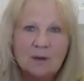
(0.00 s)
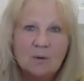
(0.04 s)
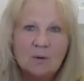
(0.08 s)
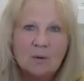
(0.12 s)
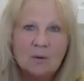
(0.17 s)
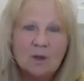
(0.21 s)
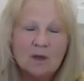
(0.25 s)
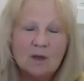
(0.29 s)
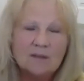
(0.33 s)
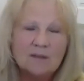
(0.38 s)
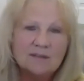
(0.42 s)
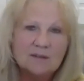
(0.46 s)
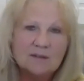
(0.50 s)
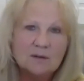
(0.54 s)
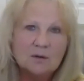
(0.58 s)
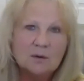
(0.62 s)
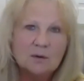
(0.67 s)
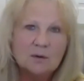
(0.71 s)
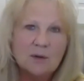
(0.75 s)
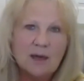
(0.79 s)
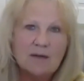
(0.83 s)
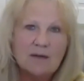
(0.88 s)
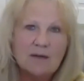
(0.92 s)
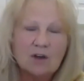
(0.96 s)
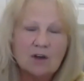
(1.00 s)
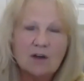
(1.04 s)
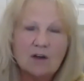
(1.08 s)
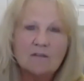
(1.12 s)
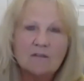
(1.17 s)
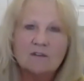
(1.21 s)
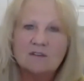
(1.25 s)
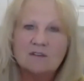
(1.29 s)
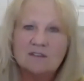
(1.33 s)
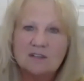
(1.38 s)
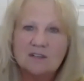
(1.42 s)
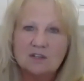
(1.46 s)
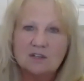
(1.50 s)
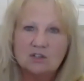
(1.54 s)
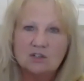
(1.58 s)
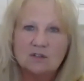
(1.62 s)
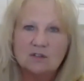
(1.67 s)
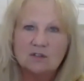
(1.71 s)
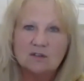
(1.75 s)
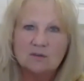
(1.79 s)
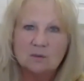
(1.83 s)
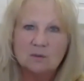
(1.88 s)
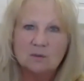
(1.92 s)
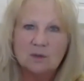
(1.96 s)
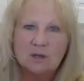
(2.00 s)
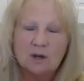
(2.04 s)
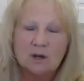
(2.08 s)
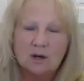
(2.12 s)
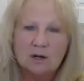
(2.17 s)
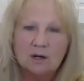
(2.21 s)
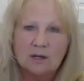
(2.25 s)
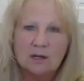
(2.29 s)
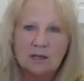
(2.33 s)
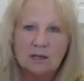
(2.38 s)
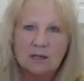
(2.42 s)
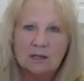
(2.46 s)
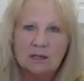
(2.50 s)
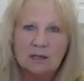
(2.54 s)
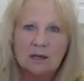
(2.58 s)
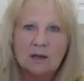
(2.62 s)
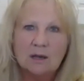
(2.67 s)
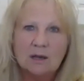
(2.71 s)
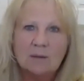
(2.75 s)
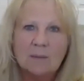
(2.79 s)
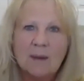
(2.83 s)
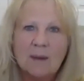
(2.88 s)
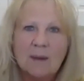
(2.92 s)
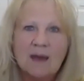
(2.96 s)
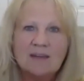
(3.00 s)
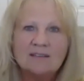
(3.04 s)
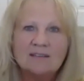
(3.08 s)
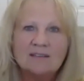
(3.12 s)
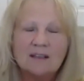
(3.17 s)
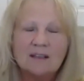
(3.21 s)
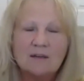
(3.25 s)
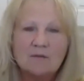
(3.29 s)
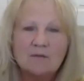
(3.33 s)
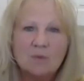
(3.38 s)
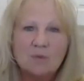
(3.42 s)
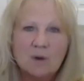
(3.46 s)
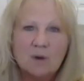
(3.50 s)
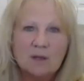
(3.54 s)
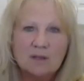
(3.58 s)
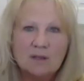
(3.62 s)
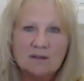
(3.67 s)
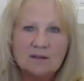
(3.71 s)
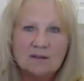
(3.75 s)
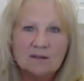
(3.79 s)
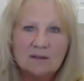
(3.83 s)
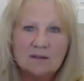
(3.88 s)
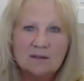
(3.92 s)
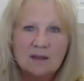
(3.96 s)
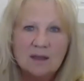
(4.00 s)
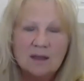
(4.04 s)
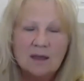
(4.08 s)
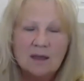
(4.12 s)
We also have conversations regarding past loved ones